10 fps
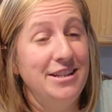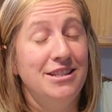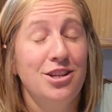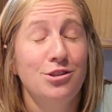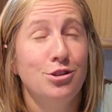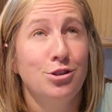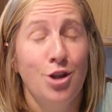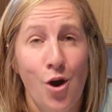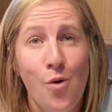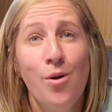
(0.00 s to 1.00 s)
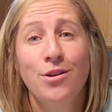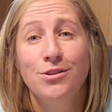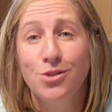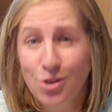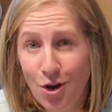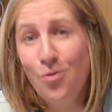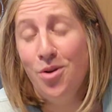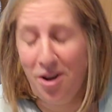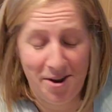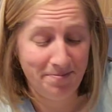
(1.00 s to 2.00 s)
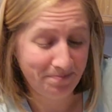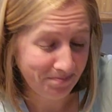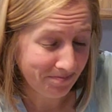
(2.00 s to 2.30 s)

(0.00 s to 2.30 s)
It's so, so good.